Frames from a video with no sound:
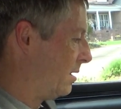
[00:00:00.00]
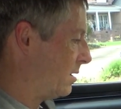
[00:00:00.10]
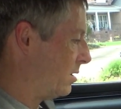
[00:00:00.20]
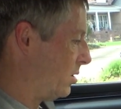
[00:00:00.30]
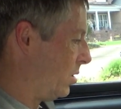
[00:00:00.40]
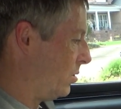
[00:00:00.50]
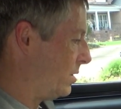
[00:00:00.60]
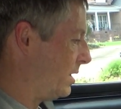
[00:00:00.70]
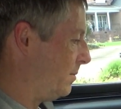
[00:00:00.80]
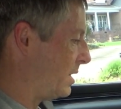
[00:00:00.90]
So
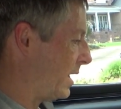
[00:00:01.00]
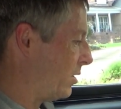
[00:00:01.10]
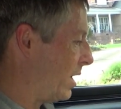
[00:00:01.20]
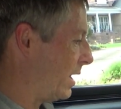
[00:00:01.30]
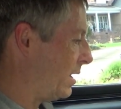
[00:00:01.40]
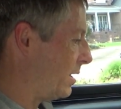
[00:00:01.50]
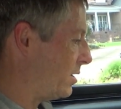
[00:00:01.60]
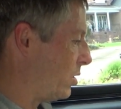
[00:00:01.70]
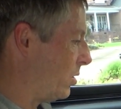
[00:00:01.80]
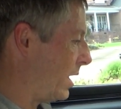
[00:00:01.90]
seems like cranking
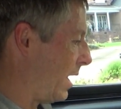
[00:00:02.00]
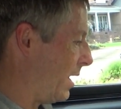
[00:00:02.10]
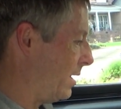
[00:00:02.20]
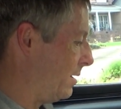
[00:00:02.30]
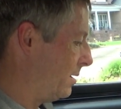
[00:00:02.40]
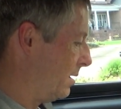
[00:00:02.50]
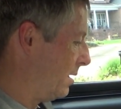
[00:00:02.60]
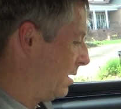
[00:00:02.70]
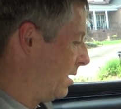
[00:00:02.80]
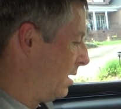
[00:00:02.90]
is okay.
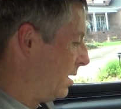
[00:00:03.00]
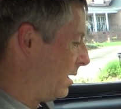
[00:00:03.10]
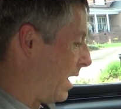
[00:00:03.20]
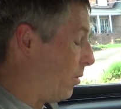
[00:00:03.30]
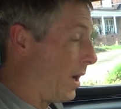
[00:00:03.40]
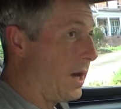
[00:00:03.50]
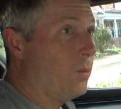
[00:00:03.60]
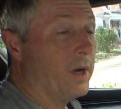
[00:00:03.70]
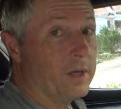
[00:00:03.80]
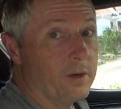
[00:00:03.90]
Now what I
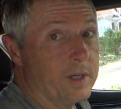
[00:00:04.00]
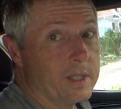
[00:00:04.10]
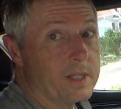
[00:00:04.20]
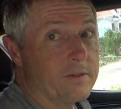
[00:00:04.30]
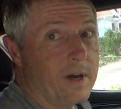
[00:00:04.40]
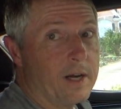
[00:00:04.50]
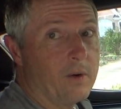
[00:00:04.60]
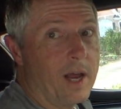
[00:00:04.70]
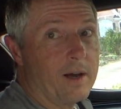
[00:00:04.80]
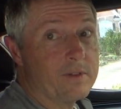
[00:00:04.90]
wonder is if I
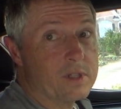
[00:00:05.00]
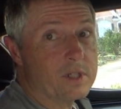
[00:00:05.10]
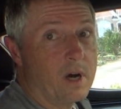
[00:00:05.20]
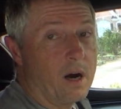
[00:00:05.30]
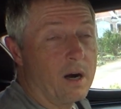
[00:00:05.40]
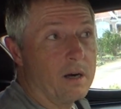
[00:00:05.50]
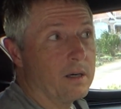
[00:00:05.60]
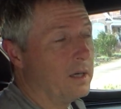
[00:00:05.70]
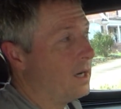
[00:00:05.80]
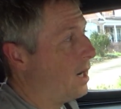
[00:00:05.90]
don't have this car
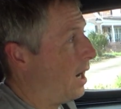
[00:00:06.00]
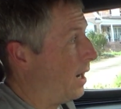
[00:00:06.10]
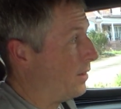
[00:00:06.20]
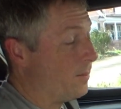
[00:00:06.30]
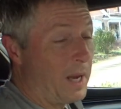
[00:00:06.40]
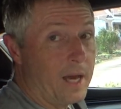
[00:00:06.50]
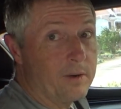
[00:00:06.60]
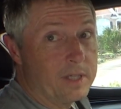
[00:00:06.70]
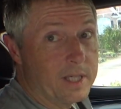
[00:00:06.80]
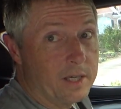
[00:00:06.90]
on the
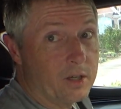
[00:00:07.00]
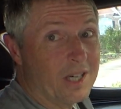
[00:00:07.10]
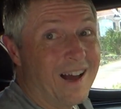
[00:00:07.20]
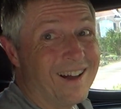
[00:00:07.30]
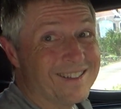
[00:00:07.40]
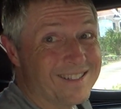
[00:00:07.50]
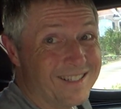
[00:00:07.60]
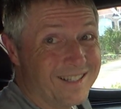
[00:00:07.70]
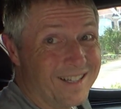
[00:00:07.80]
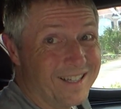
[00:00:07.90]
battery tender
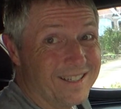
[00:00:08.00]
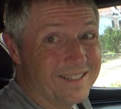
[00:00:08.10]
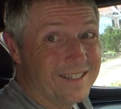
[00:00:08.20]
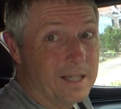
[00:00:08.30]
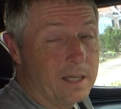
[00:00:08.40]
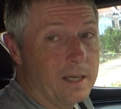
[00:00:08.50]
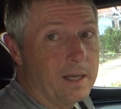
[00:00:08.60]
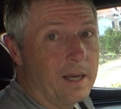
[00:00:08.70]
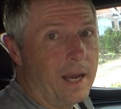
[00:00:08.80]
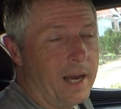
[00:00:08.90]
constantly,
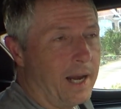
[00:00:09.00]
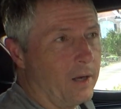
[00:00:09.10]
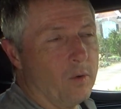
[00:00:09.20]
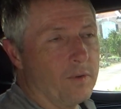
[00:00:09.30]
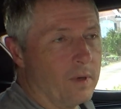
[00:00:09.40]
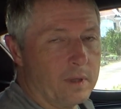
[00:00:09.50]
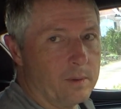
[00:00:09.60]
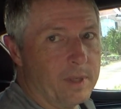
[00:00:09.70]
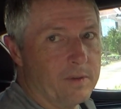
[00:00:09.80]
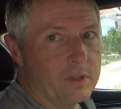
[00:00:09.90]
and I go for a little
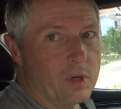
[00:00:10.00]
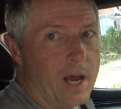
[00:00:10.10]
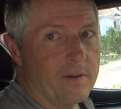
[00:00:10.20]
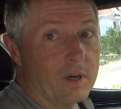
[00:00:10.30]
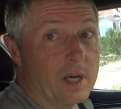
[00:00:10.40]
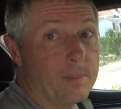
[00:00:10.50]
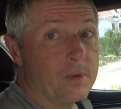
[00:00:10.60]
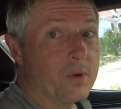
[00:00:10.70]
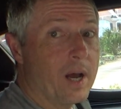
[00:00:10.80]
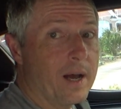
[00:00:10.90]
bit of a drive or a couple
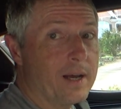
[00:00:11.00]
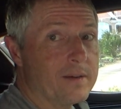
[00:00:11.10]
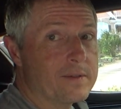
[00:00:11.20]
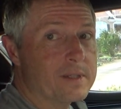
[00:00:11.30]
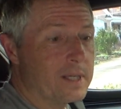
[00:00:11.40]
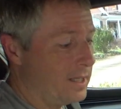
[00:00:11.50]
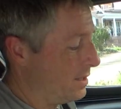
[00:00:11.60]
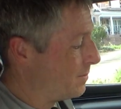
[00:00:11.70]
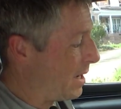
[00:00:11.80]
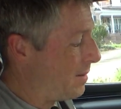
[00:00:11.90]
drives,
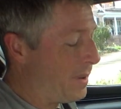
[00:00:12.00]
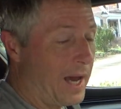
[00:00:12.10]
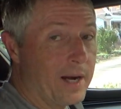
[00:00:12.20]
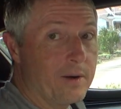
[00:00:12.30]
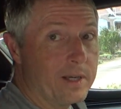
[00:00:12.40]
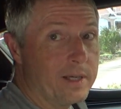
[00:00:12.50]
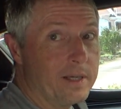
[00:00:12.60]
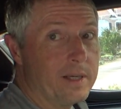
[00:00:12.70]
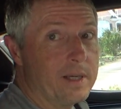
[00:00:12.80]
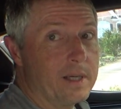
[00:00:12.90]
is my
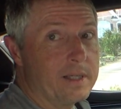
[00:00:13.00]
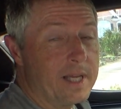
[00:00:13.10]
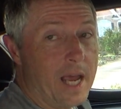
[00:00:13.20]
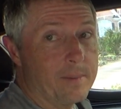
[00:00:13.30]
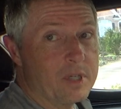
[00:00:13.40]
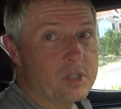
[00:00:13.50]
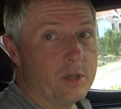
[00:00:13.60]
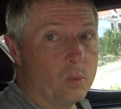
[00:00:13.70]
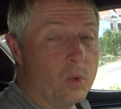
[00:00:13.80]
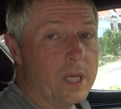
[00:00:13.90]
battery damaged
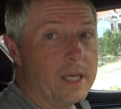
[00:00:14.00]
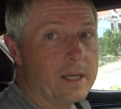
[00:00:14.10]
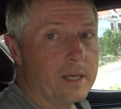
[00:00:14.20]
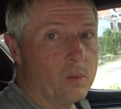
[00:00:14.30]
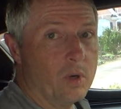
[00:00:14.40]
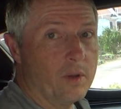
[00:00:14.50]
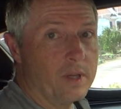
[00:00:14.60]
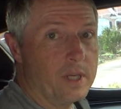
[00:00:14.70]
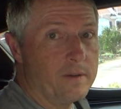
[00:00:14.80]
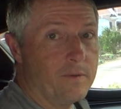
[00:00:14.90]
or weak, and will
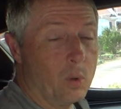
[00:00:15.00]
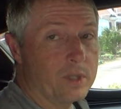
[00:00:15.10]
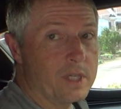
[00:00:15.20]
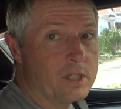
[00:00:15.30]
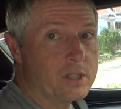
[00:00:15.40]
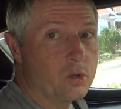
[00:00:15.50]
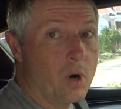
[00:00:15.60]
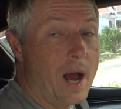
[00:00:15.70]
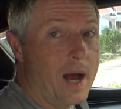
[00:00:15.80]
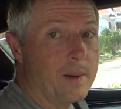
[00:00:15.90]
the voltage
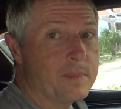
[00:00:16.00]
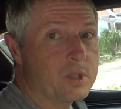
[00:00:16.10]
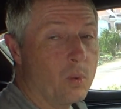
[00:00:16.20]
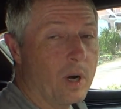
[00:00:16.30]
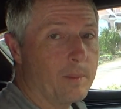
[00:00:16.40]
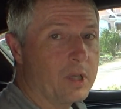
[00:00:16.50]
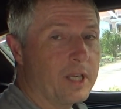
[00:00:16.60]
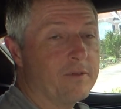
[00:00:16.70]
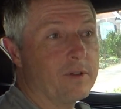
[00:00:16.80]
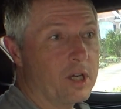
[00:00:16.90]
drop to where I'm going to
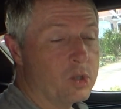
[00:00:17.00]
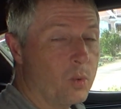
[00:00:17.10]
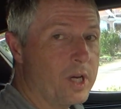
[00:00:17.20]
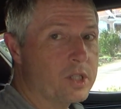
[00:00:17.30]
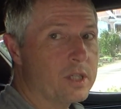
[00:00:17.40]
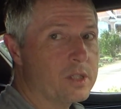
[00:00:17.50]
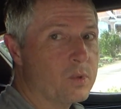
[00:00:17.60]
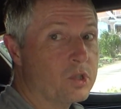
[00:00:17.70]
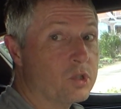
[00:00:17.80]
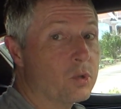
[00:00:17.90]
get fluctuations
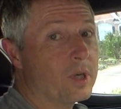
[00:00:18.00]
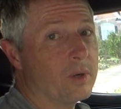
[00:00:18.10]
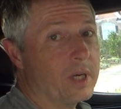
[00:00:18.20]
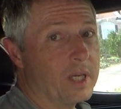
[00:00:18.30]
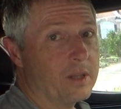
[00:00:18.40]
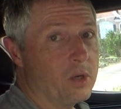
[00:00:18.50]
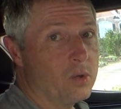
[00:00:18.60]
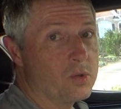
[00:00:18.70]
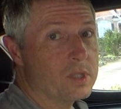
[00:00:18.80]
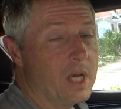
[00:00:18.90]
which are triggering
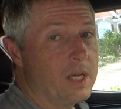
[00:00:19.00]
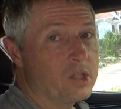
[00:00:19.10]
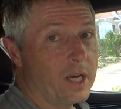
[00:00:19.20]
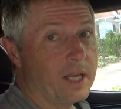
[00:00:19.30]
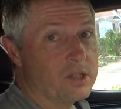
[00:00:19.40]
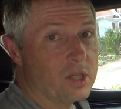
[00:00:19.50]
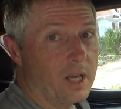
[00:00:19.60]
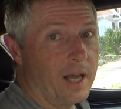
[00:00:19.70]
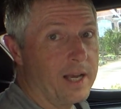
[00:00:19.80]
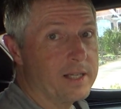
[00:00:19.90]
those check engine
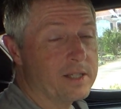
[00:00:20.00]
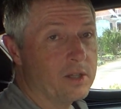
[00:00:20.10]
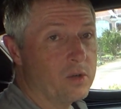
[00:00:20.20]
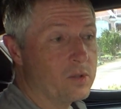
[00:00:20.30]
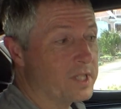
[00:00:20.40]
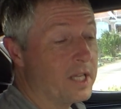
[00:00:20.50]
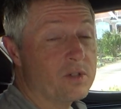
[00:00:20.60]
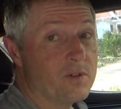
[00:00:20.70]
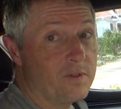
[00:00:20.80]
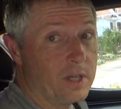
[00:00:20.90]
lights and those
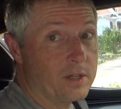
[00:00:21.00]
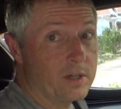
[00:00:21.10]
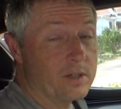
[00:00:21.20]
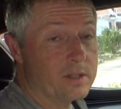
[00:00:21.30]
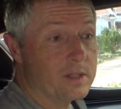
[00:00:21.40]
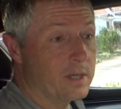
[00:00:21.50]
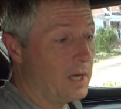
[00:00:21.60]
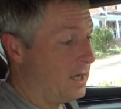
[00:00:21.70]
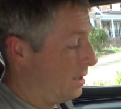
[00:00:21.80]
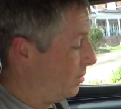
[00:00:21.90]
sensor failures
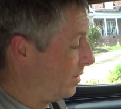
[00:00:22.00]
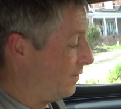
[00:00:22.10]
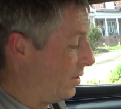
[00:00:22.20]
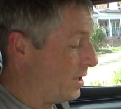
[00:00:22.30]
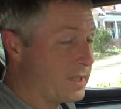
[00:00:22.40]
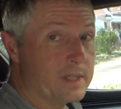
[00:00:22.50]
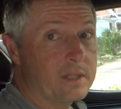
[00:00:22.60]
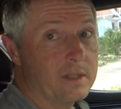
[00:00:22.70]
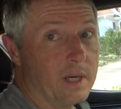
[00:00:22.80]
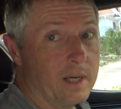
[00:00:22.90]
with various
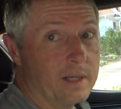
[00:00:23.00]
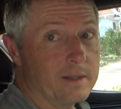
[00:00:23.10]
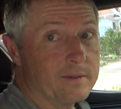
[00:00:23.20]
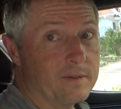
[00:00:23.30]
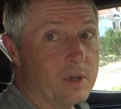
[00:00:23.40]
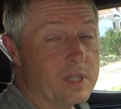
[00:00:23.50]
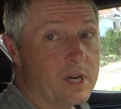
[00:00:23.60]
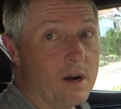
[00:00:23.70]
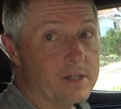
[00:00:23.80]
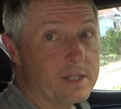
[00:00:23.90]

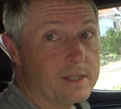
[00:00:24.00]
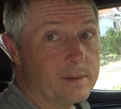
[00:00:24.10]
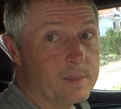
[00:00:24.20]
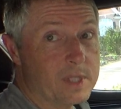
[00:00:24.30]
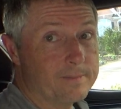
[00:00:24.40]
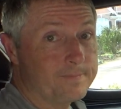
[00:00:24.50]
car systems.